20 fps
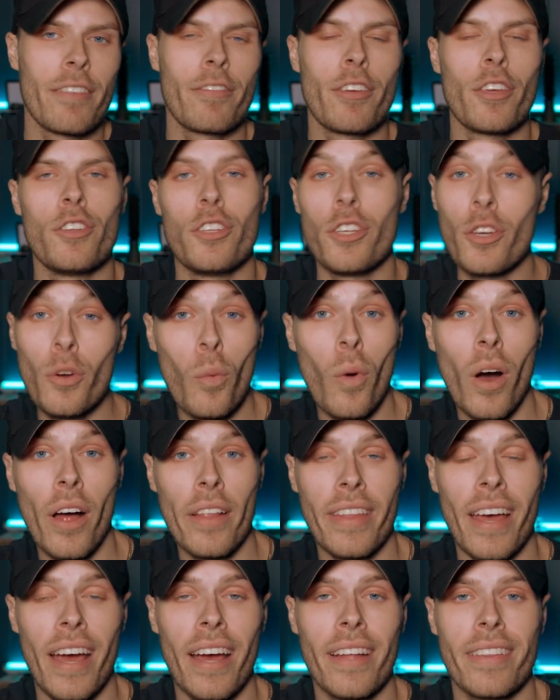if you do
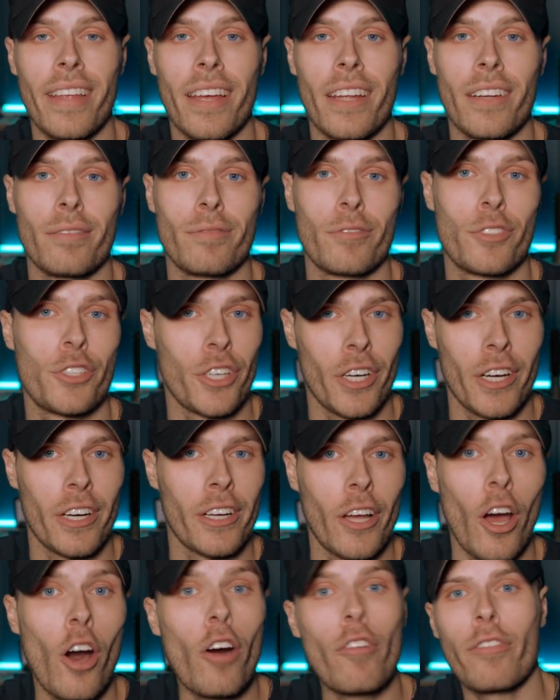want that, then sure,
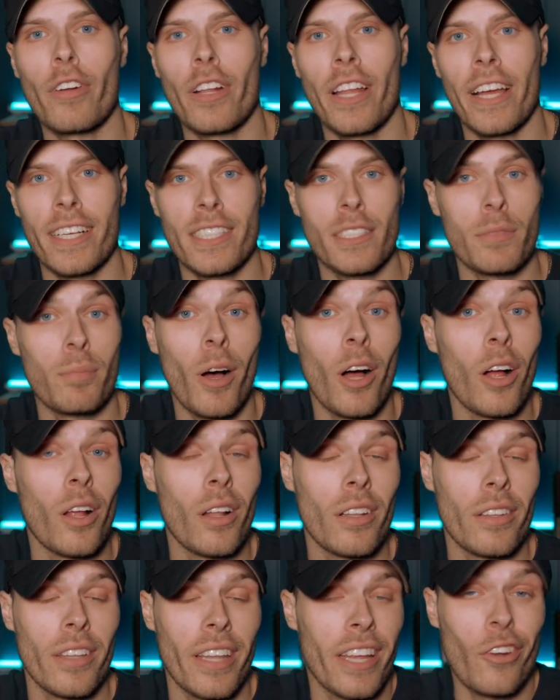go for like a
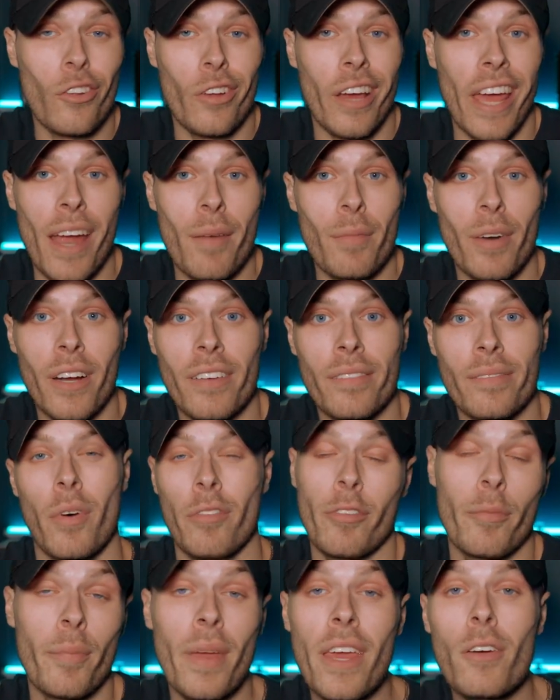small little camera. But
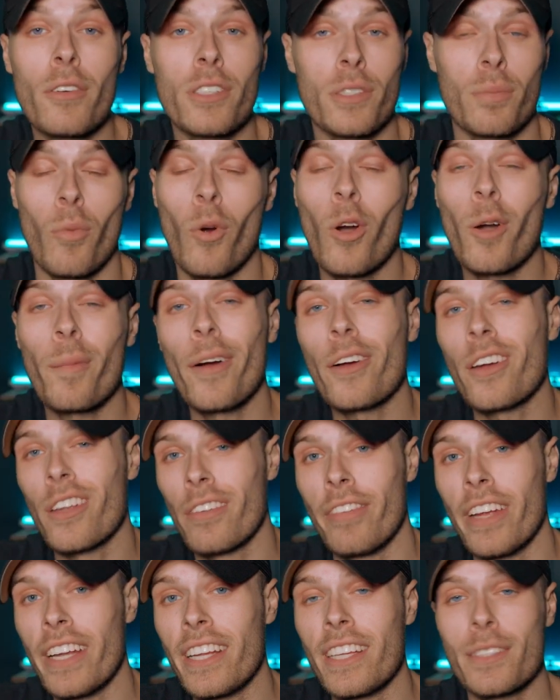for me, it was more about
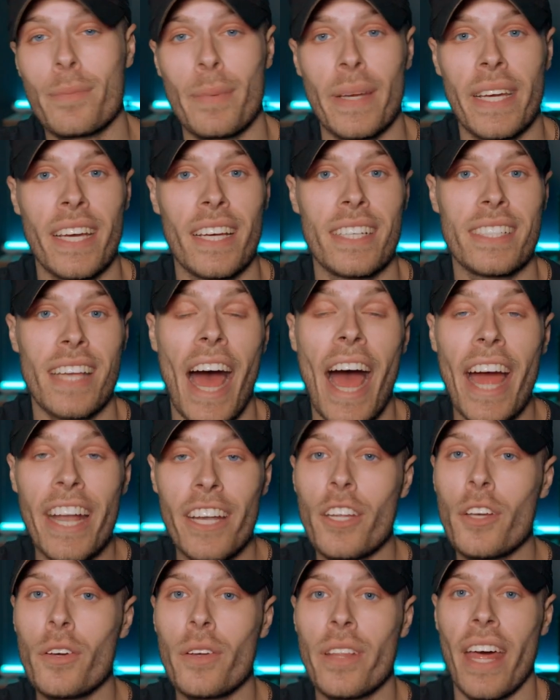convenience because I
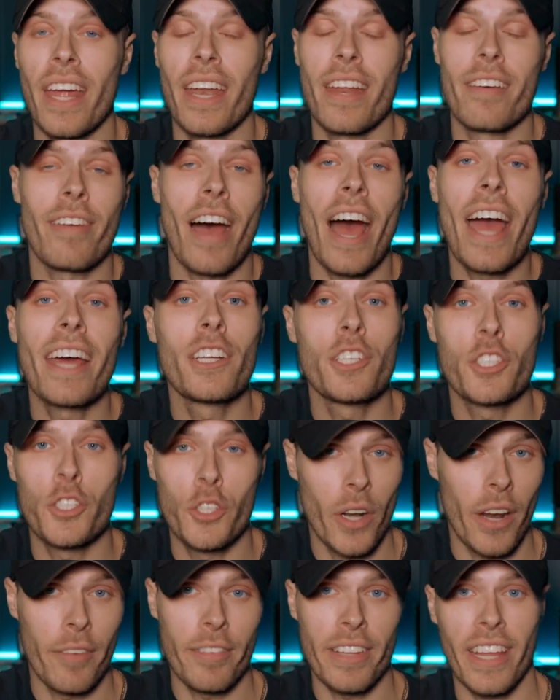knew that if I had to
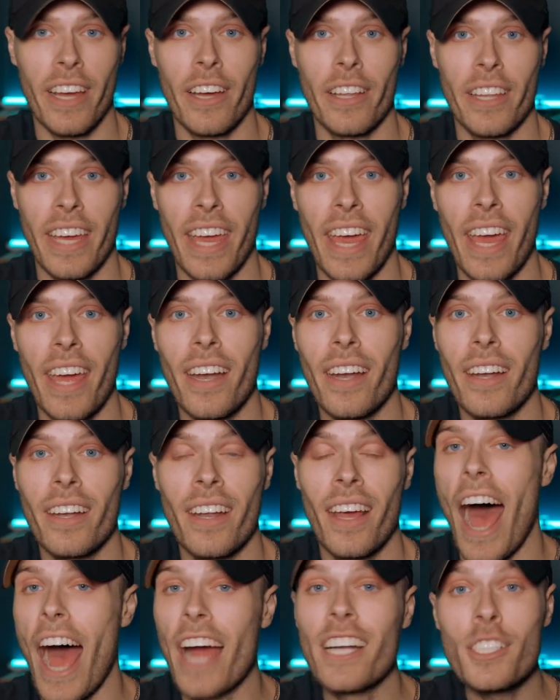shoot everything on the Canon,
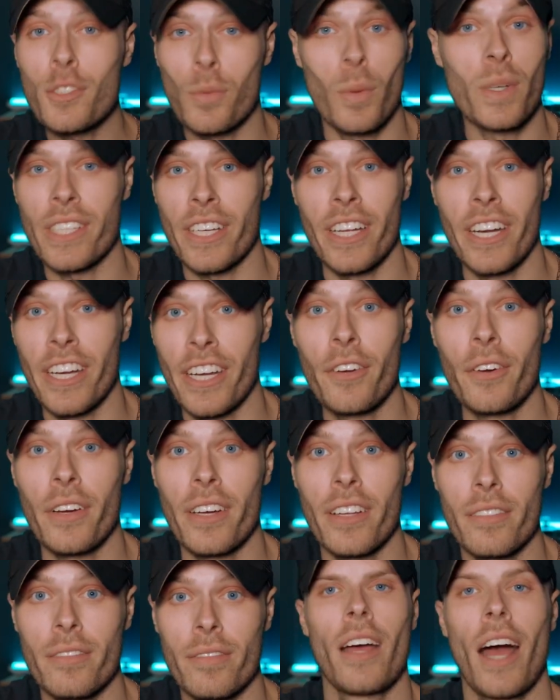I just wasn't gonna do it.
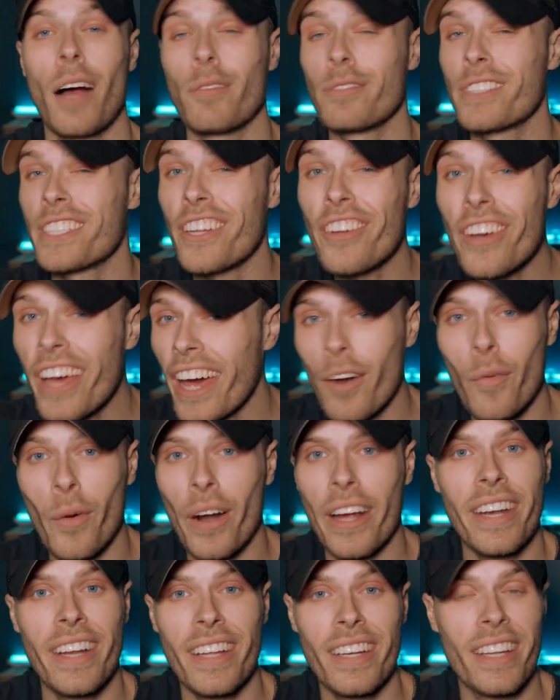I'm still kind of
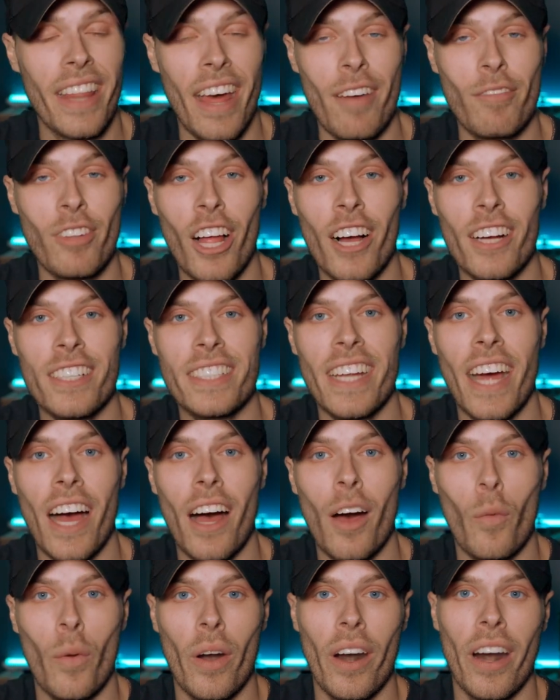working into that vlog
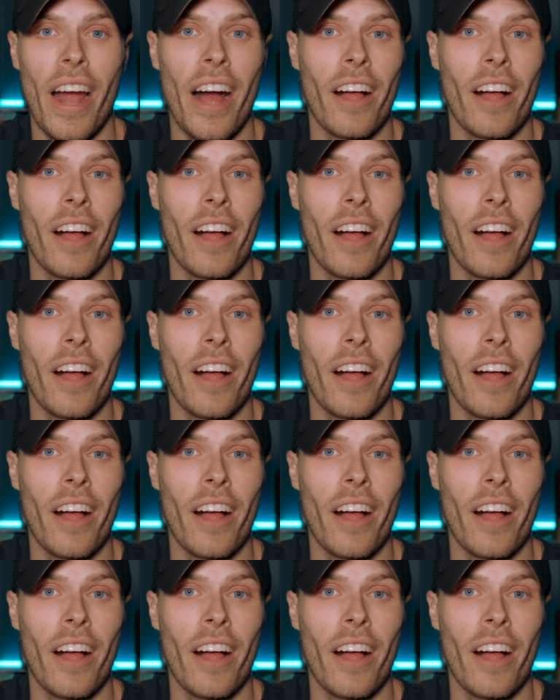style where